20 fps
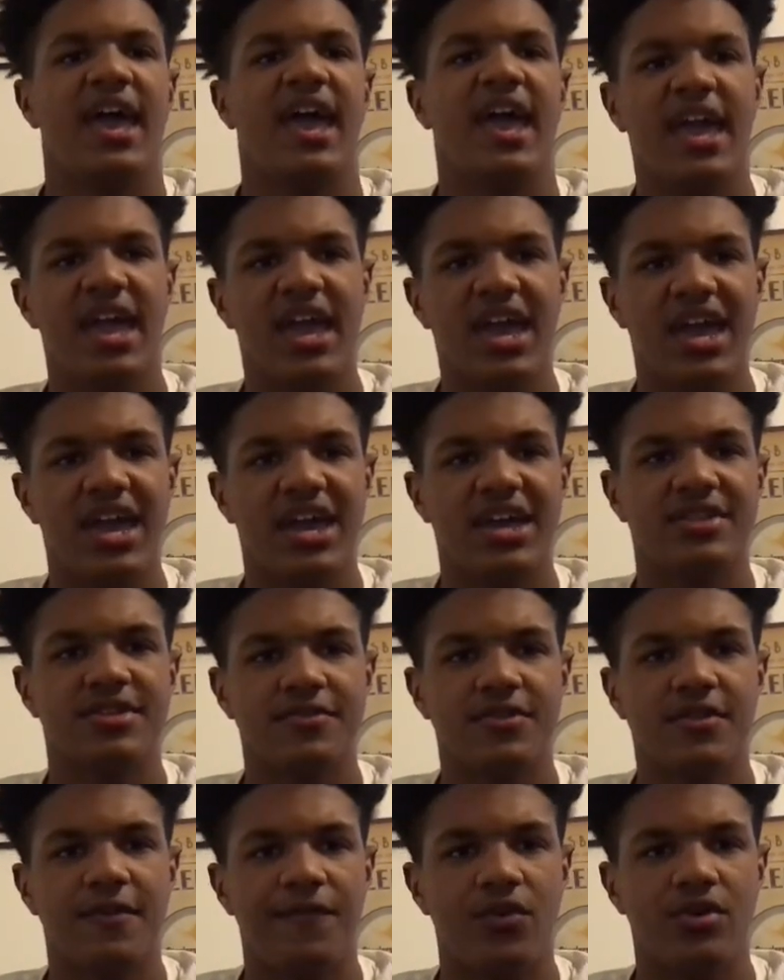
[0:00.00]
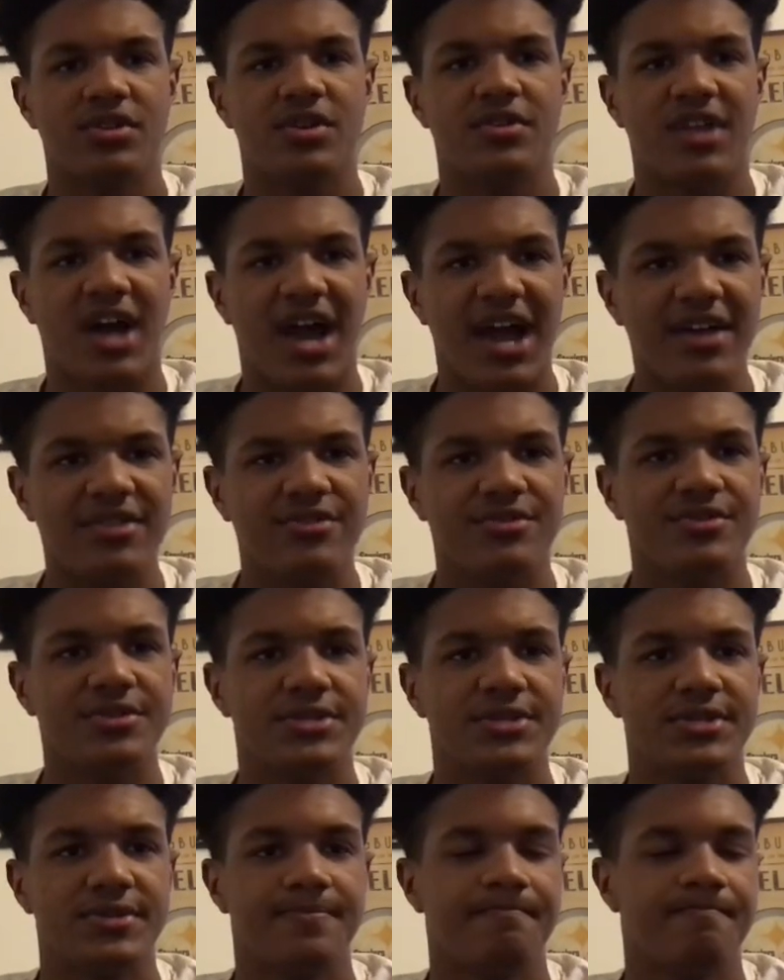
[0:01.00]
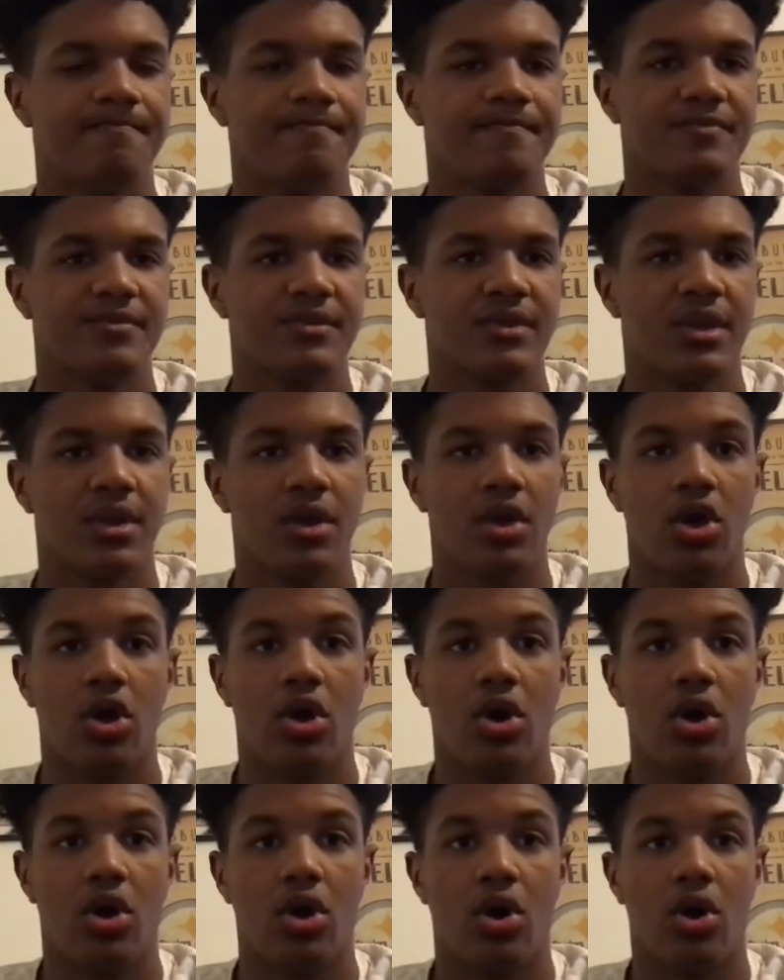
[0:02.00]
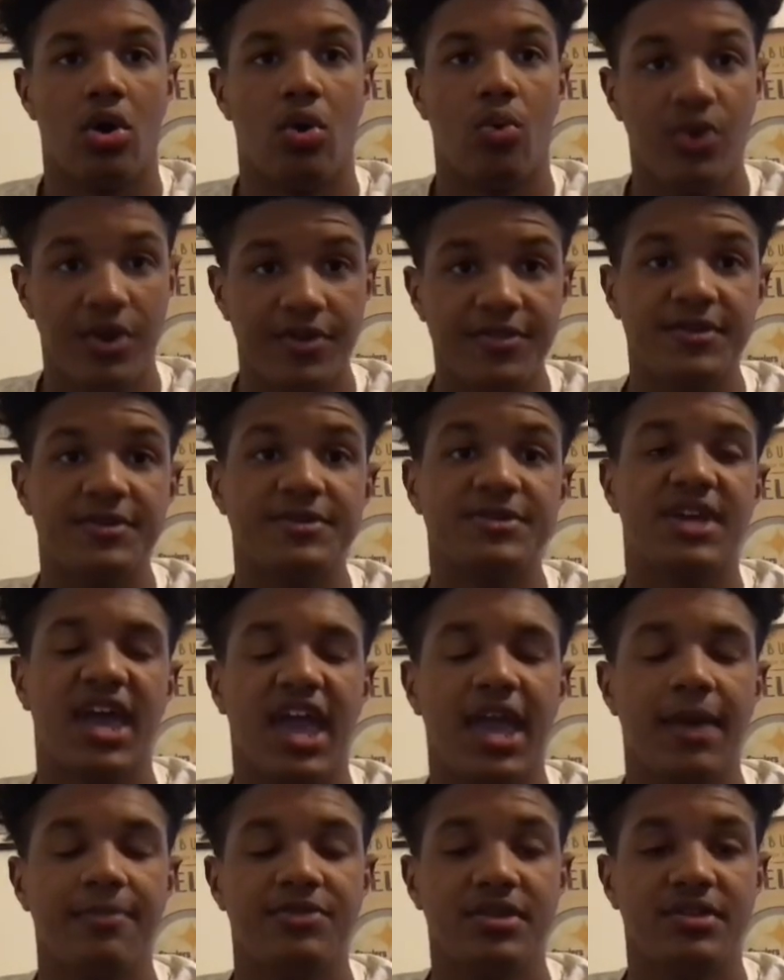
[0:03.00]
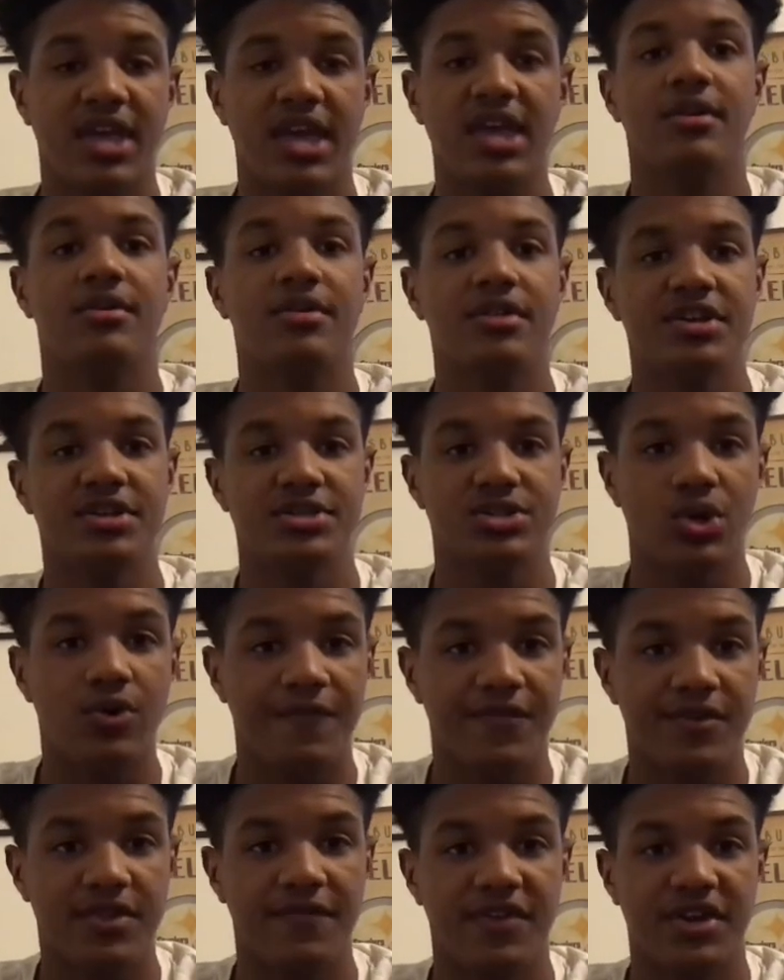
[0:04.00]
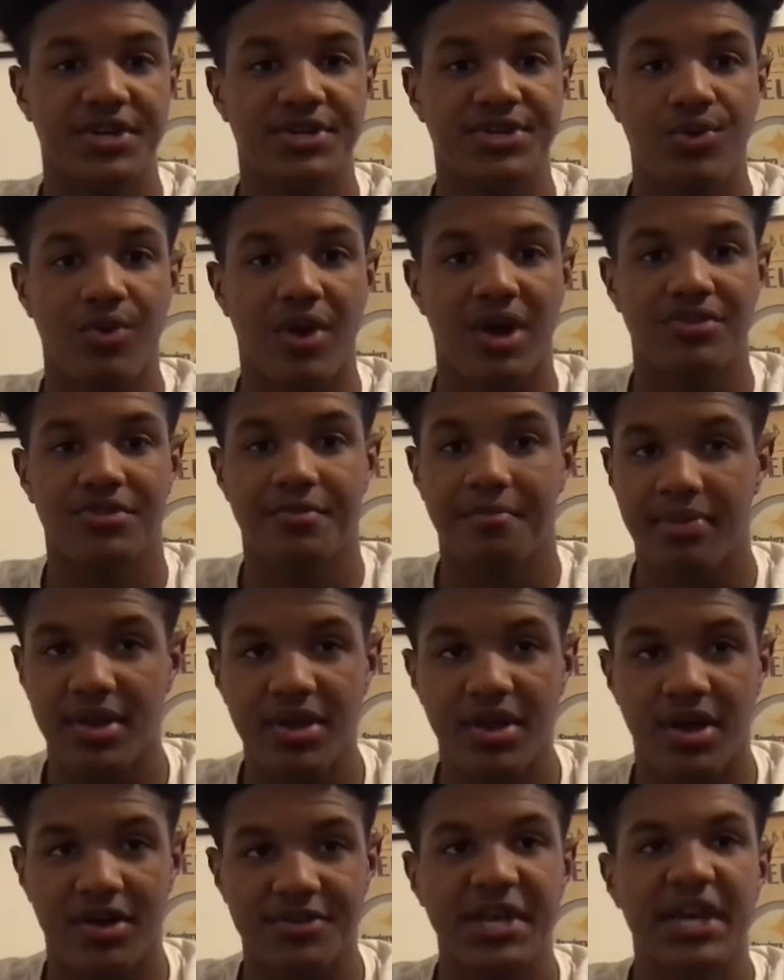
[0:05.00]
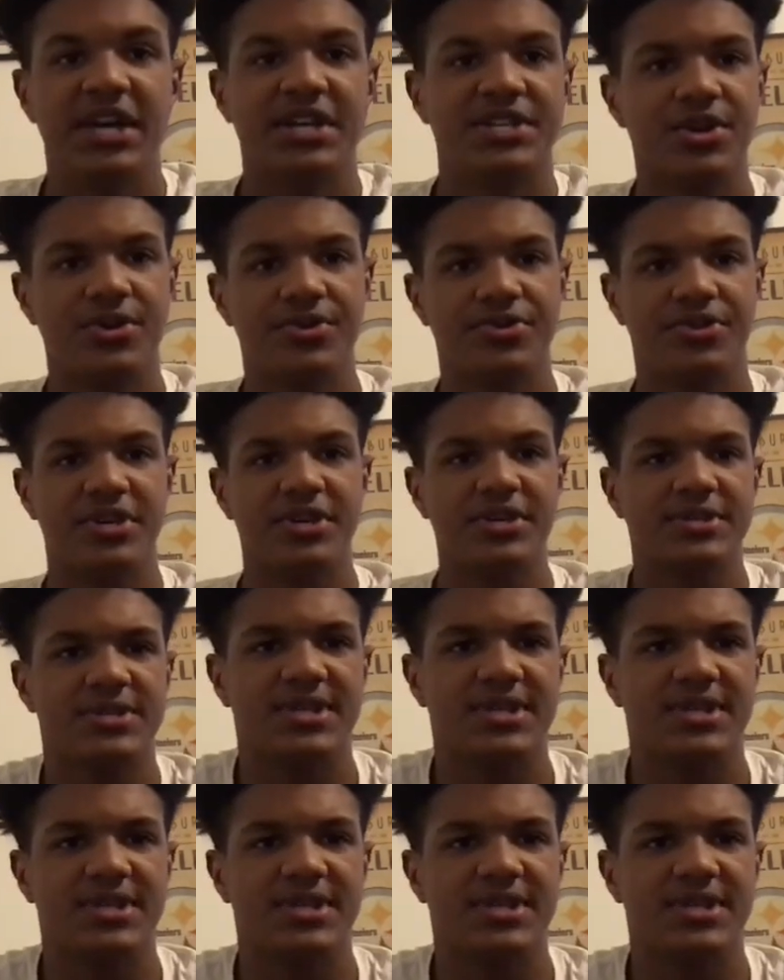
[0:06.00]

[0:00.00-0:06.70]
And if the 49ers win this game, then they clinch home field advantage throughout the playoffs. So this